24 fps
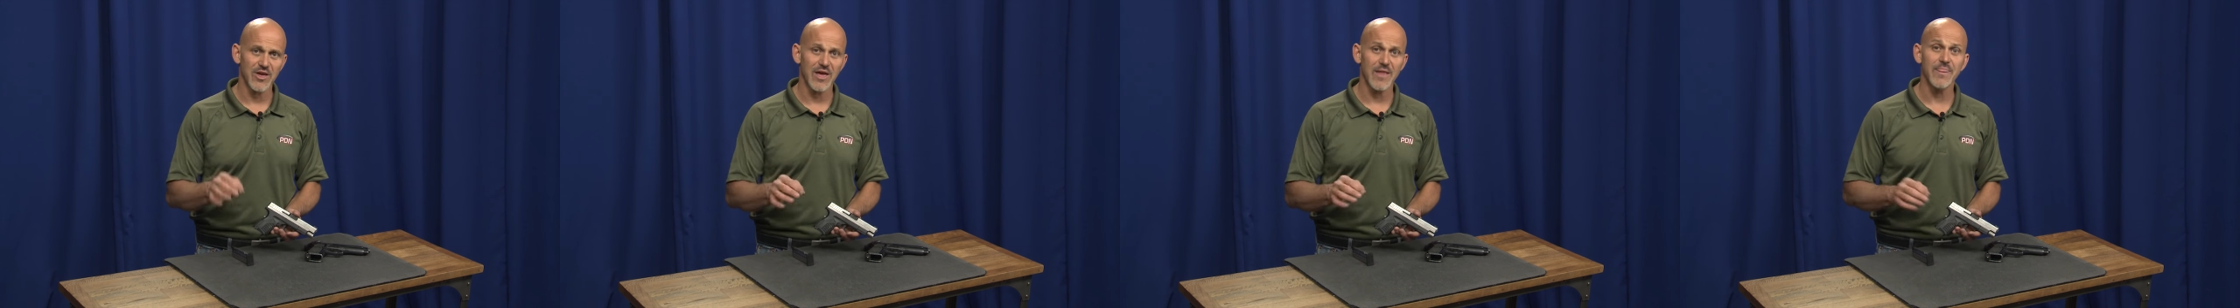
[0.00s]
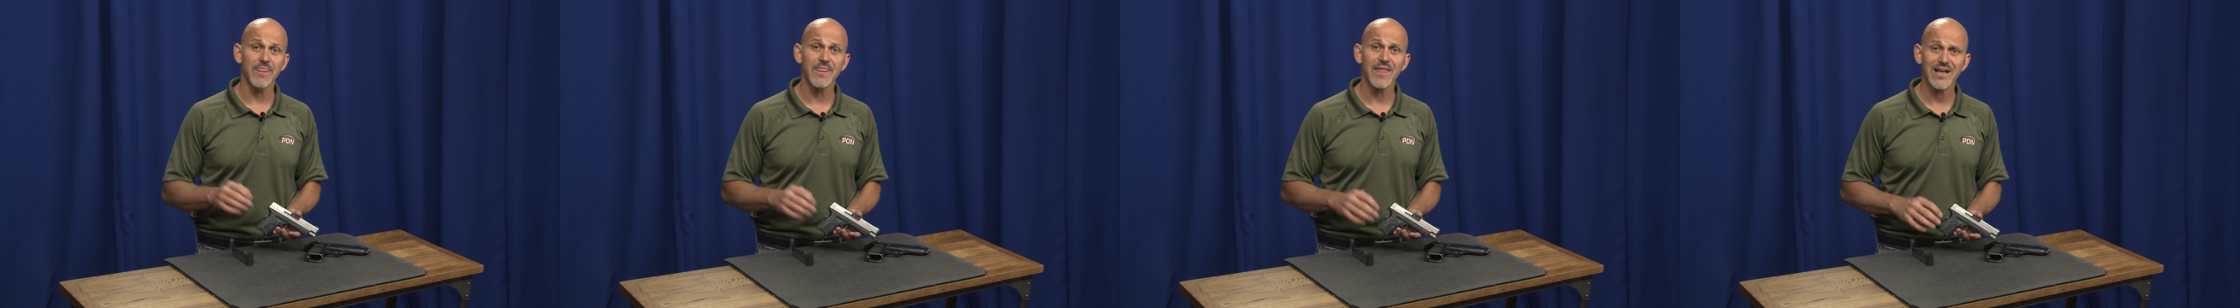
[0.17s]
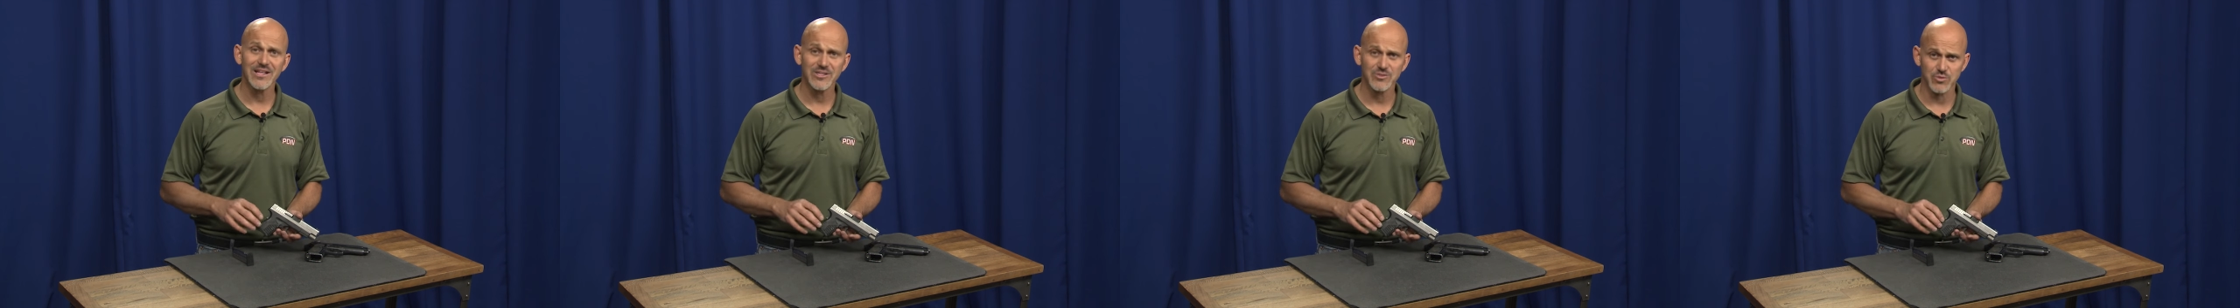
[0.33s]

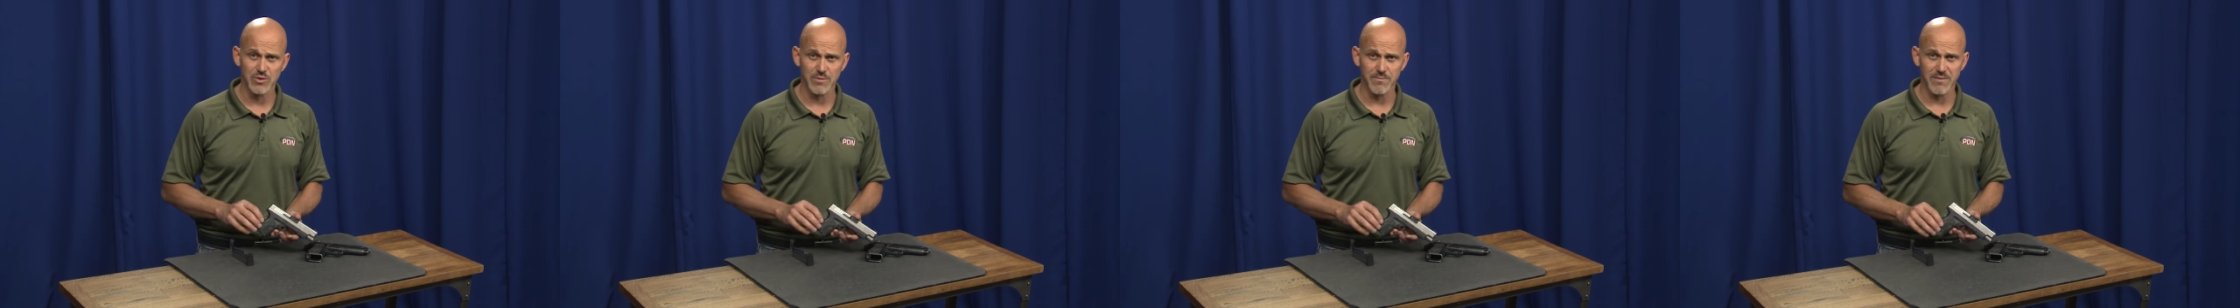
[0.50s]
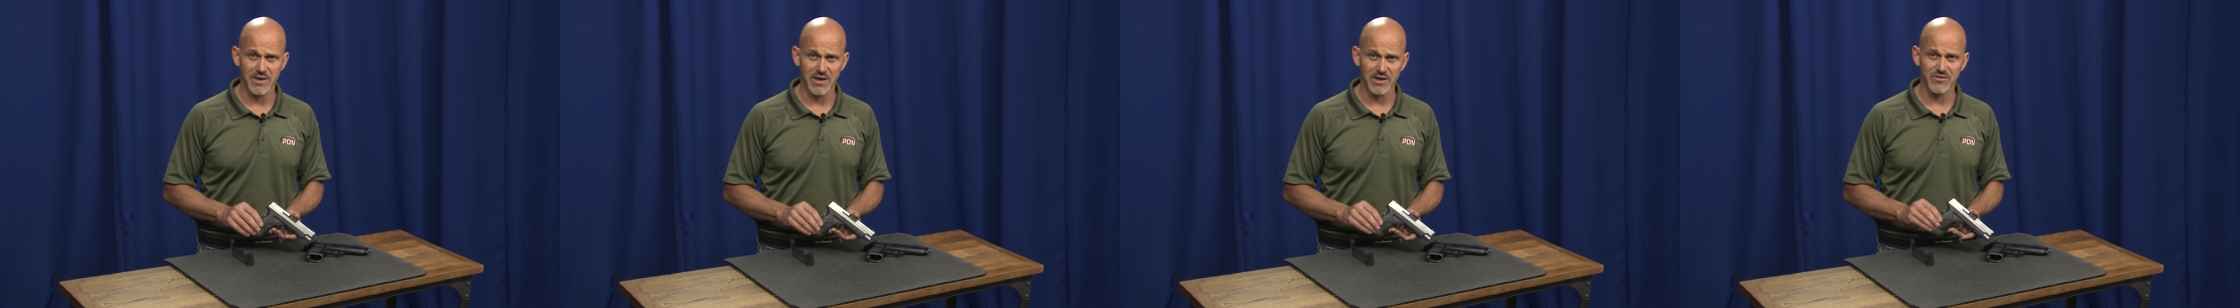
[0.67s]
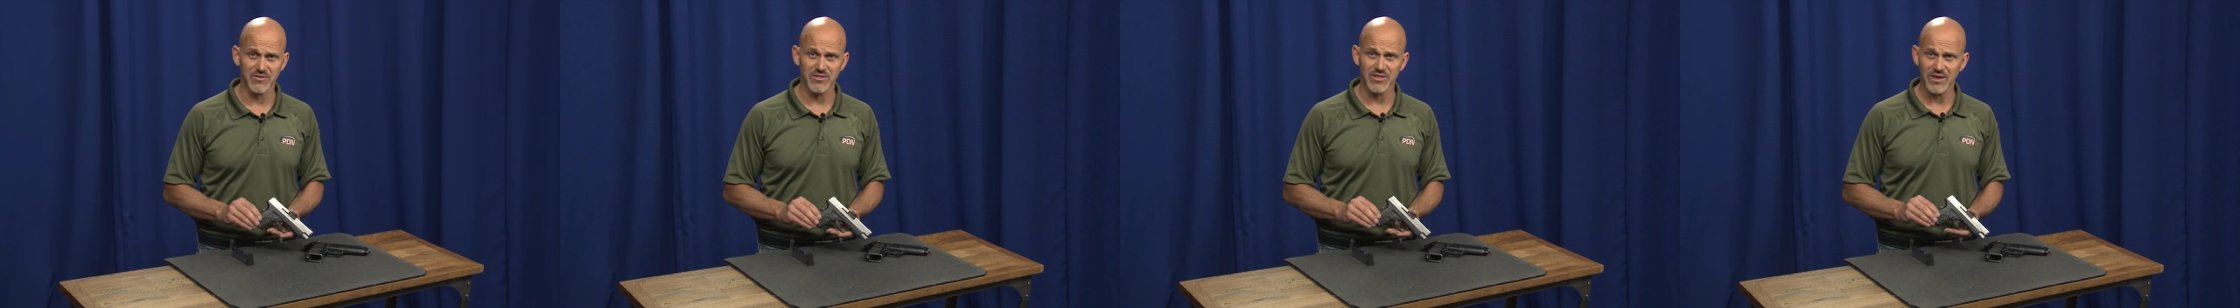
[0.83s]
and that's what
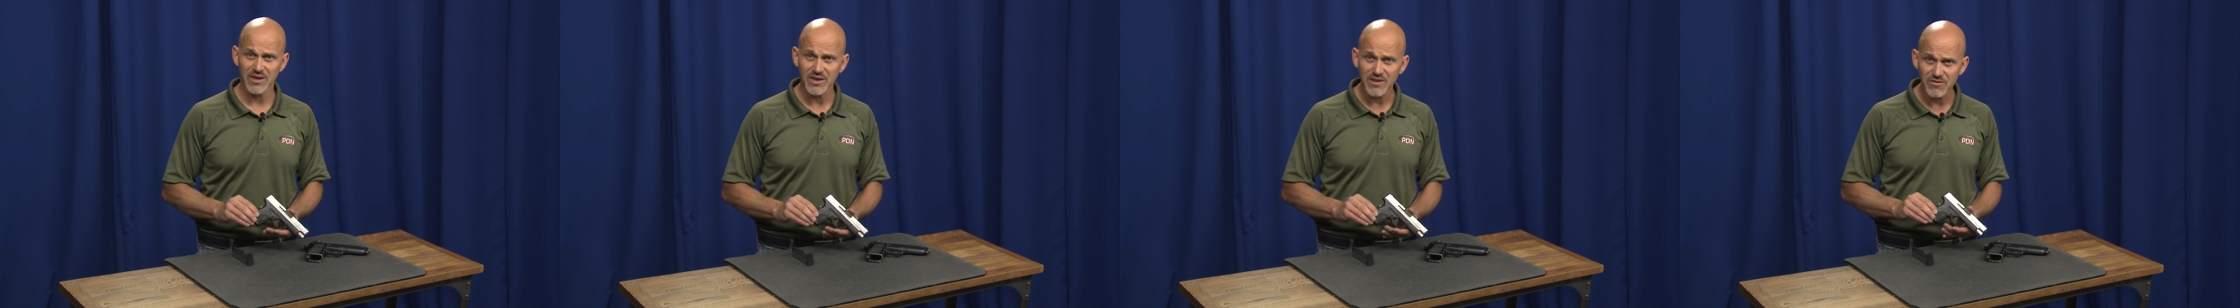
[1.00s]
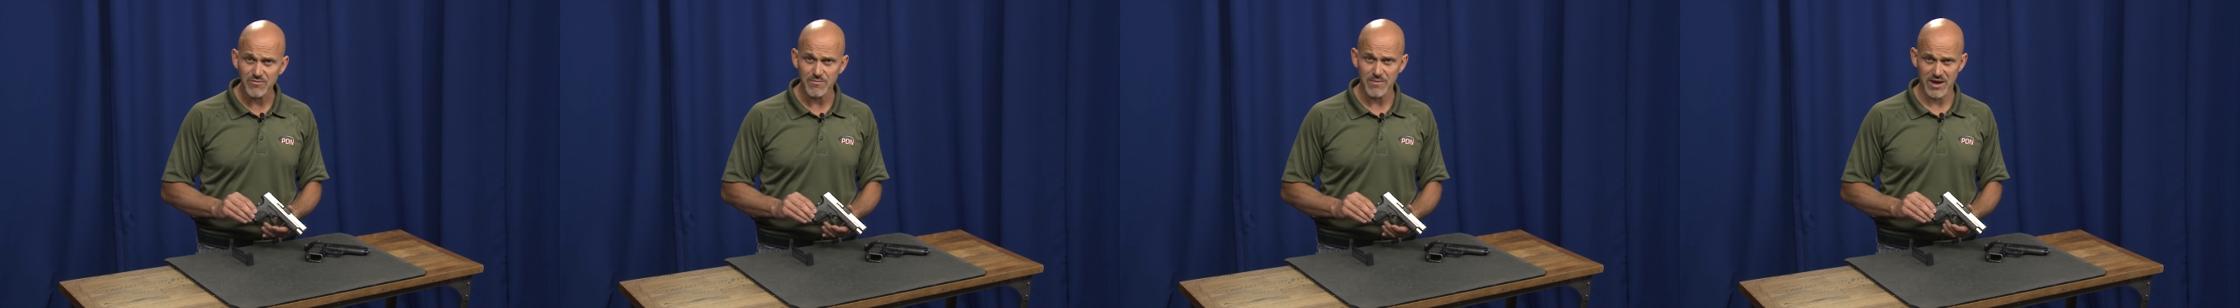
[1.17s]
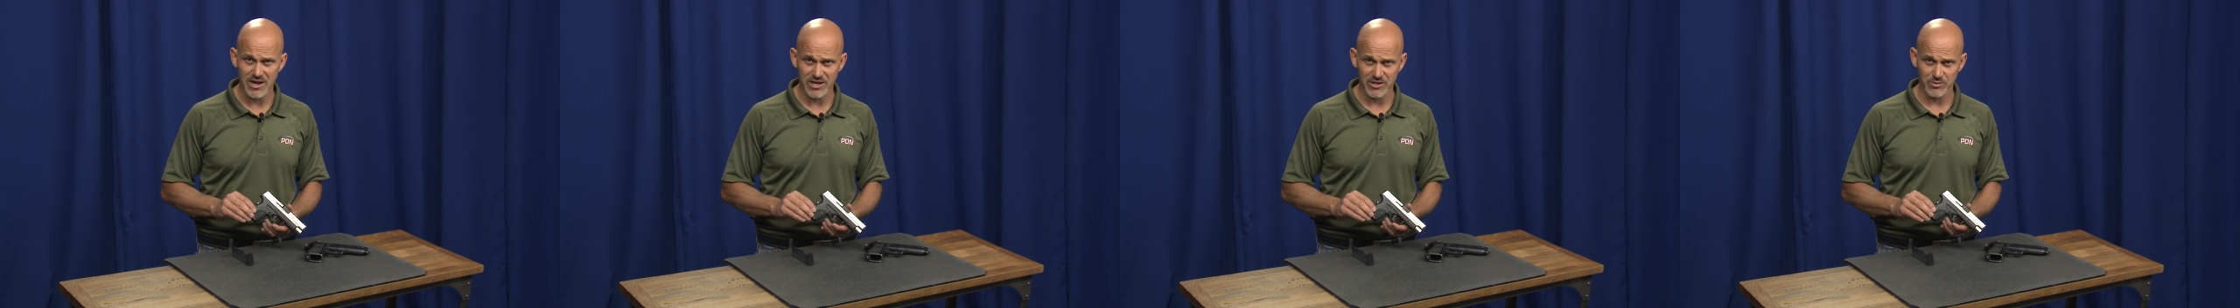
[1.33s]
makes
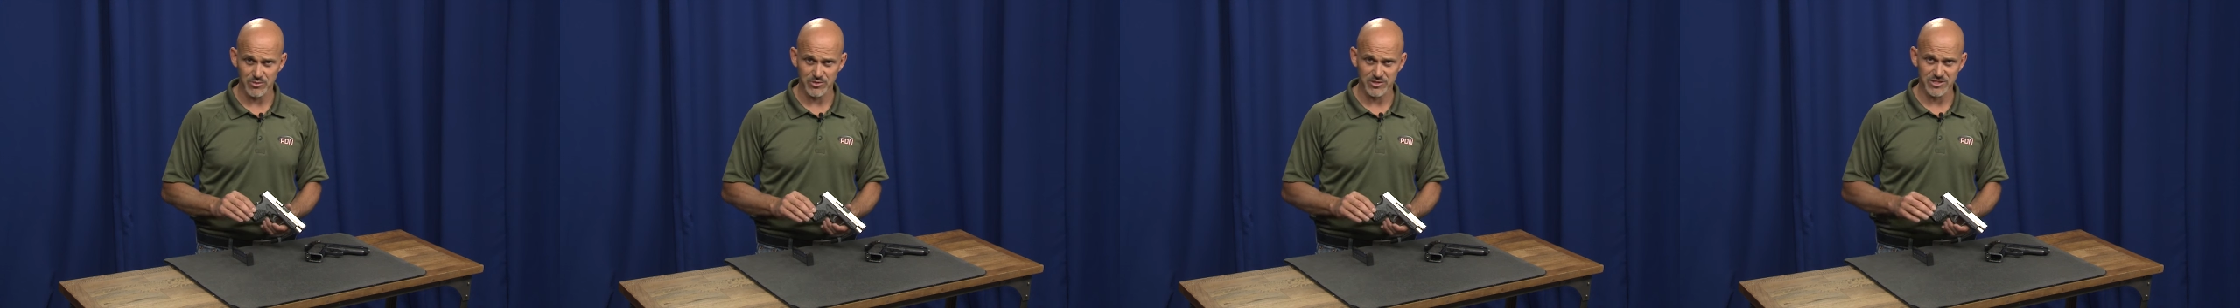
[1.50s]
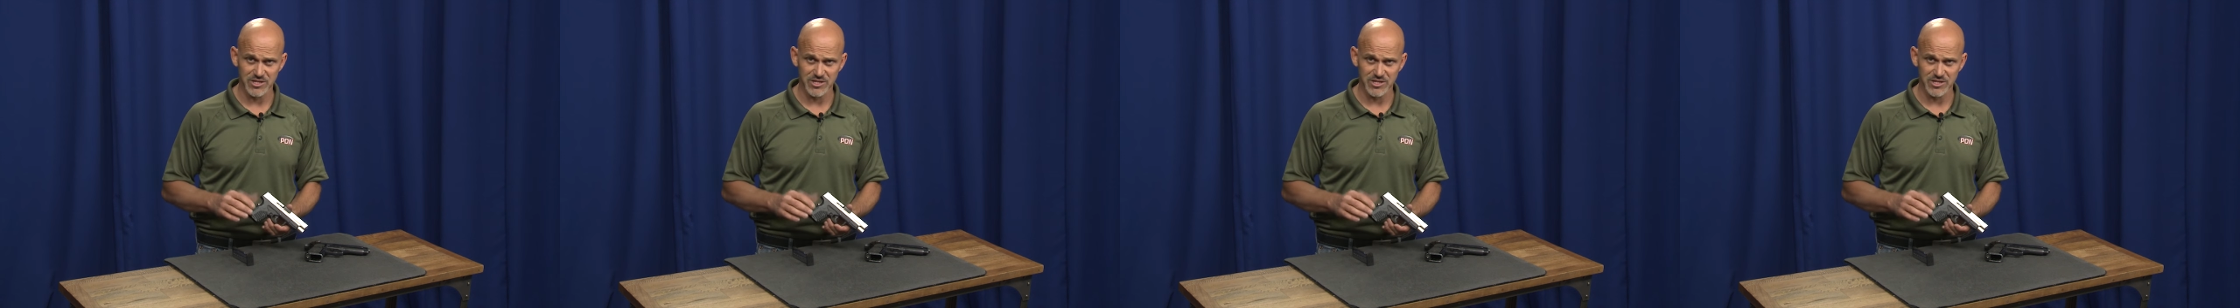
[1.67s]
these manual